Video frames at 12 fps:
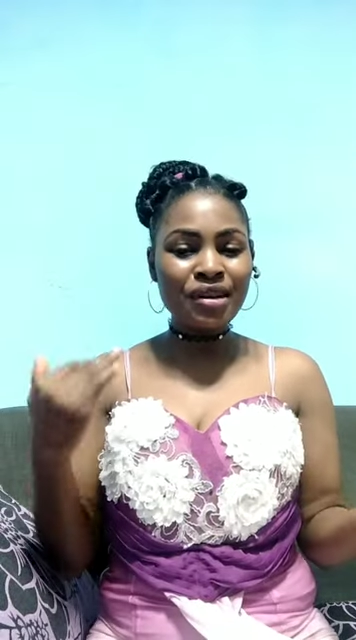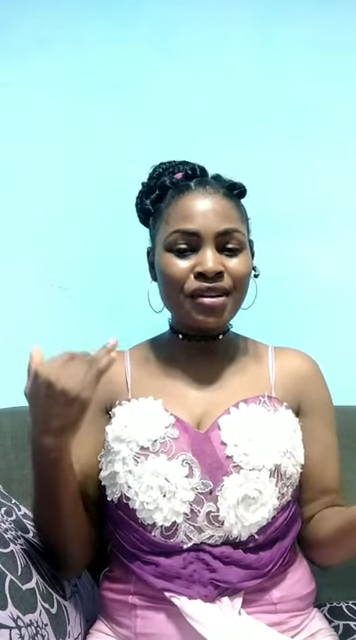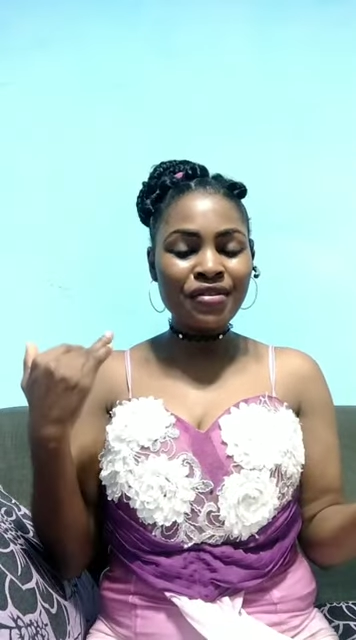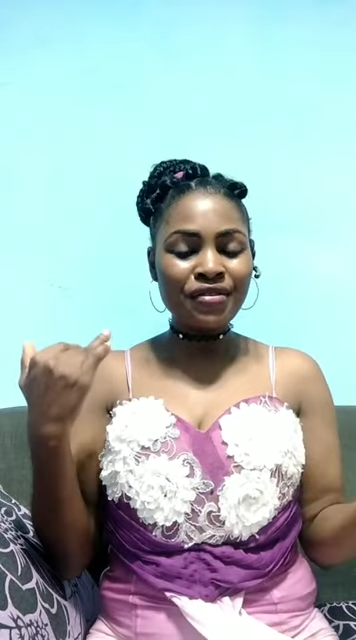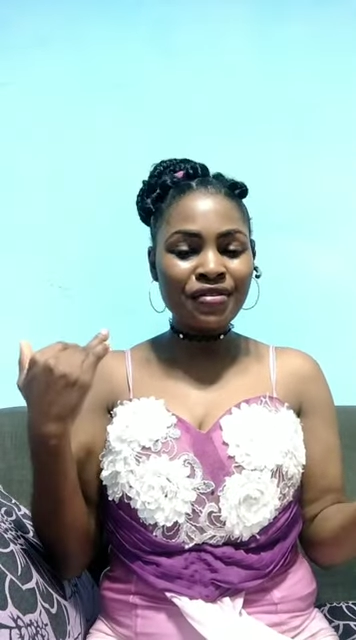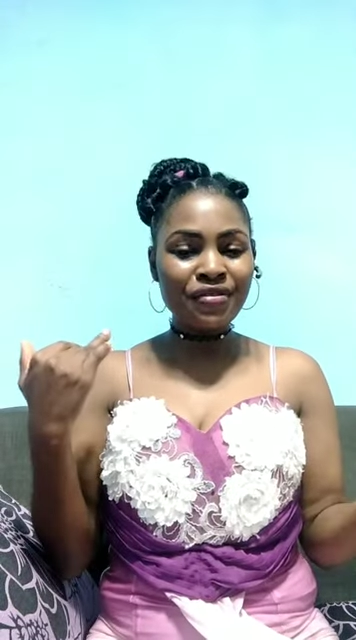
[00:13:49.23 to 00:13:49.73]

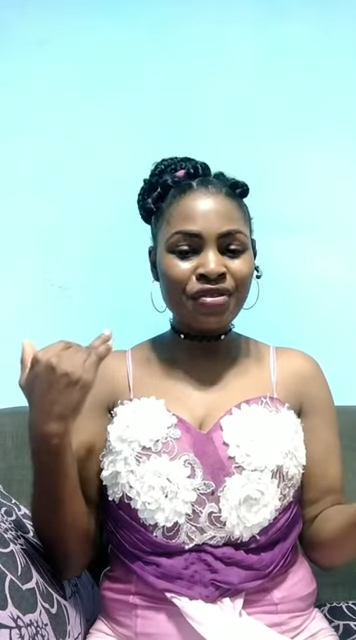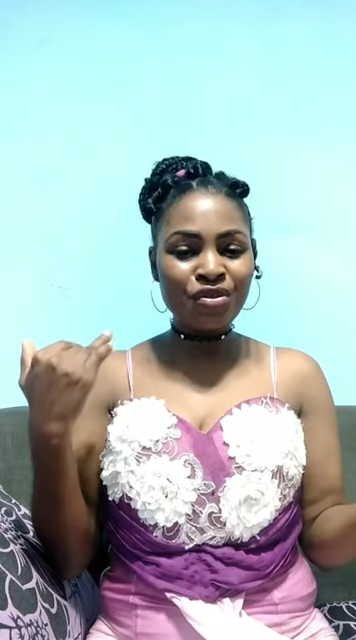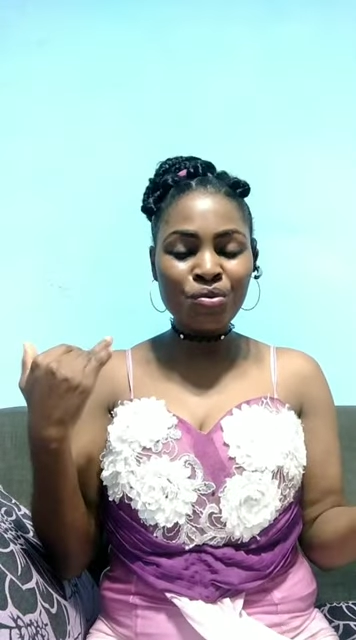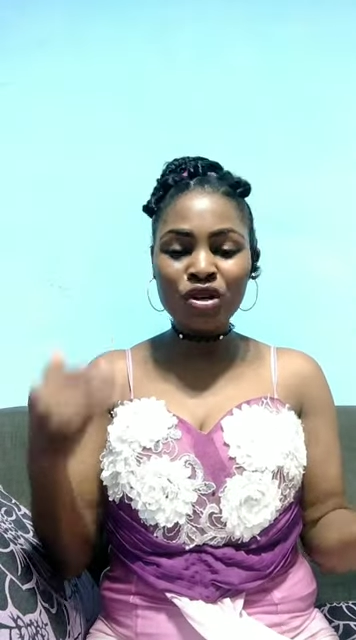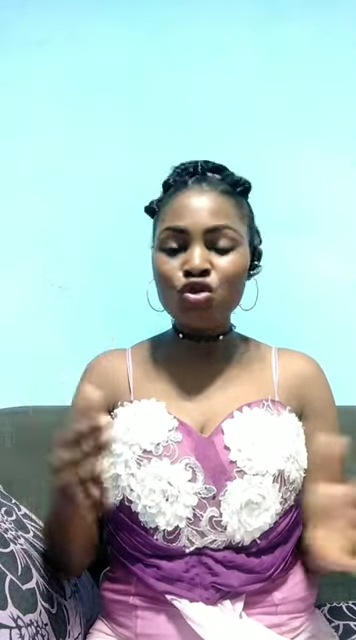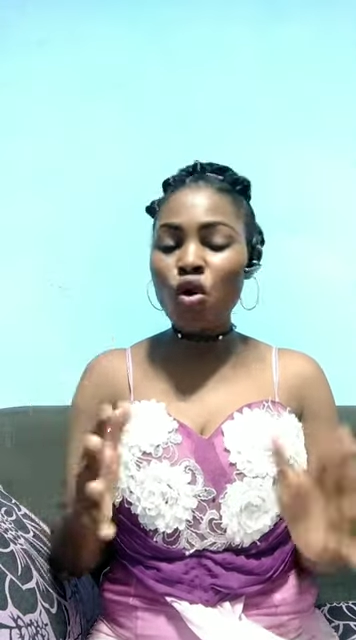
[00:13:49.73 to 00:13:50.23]
if you
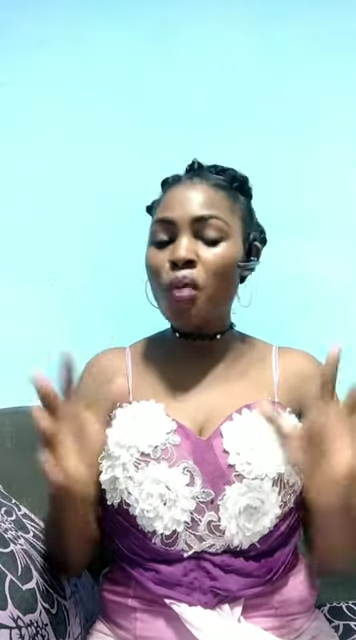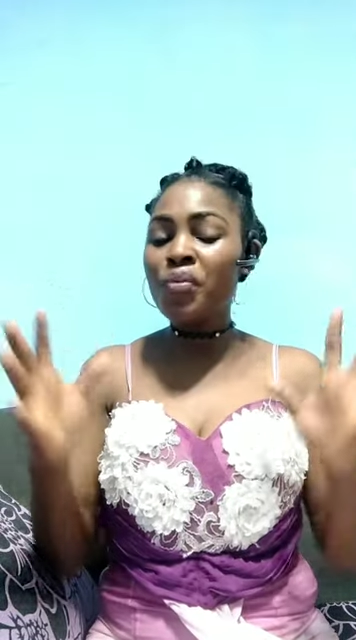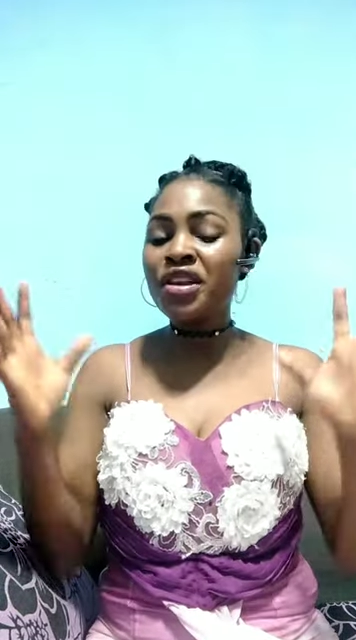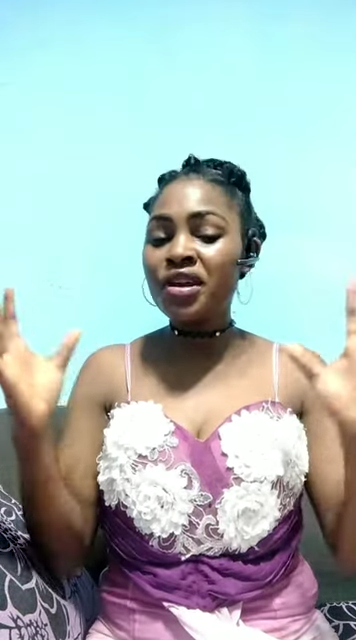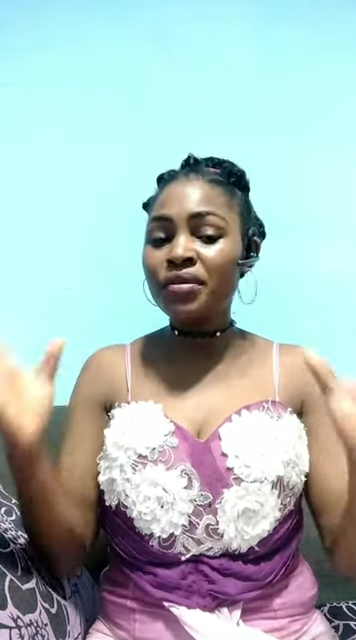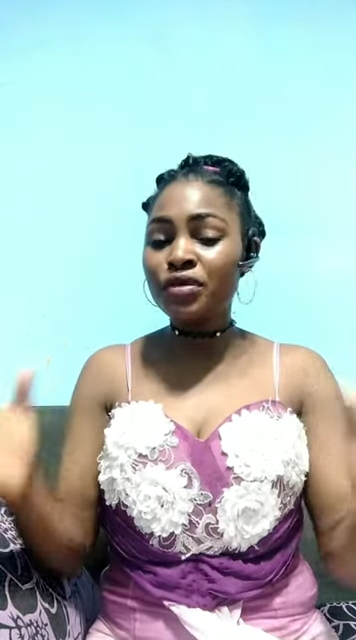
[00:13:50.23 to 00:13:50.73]
want to
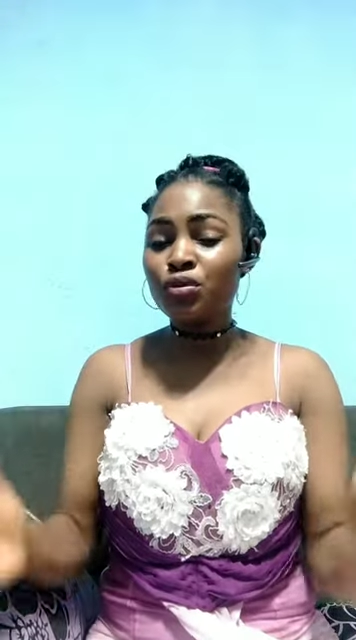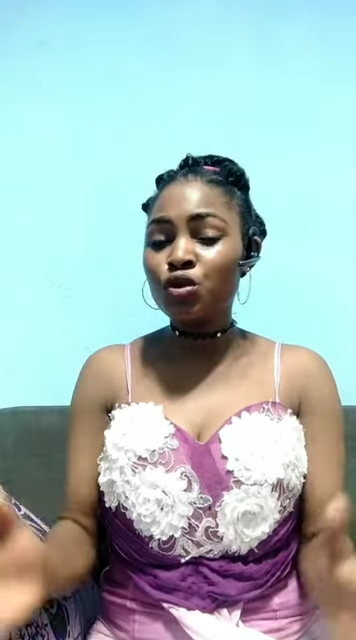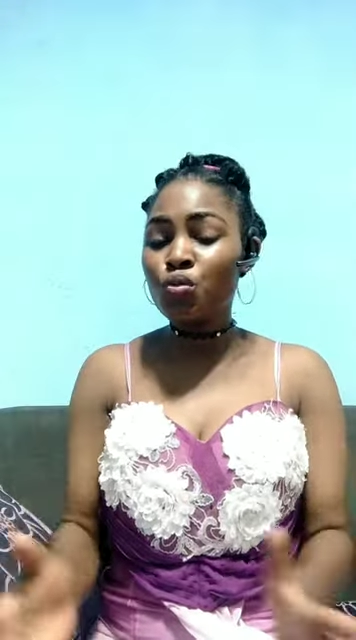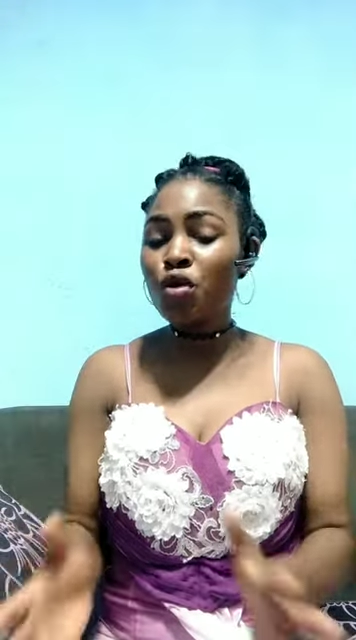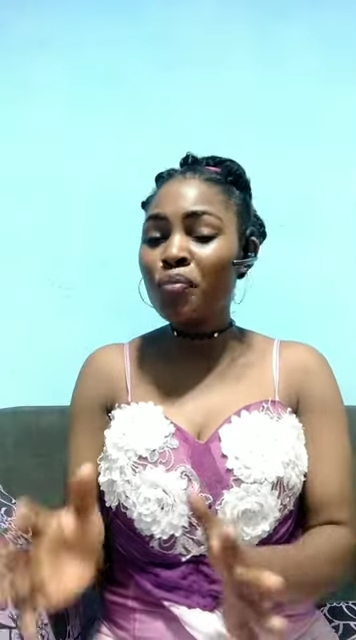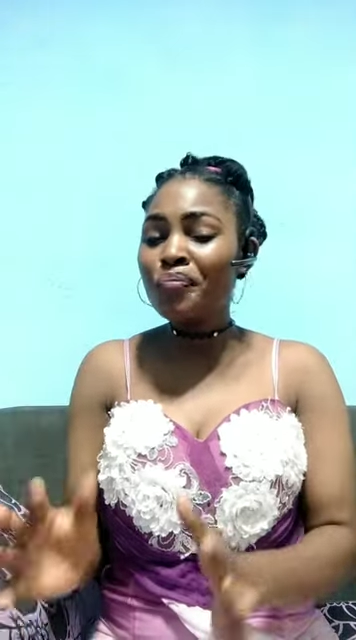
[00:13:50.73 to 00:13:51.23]
open a
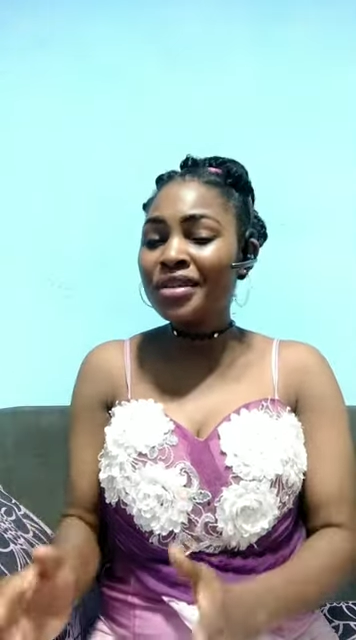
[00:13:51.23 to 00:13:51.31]
small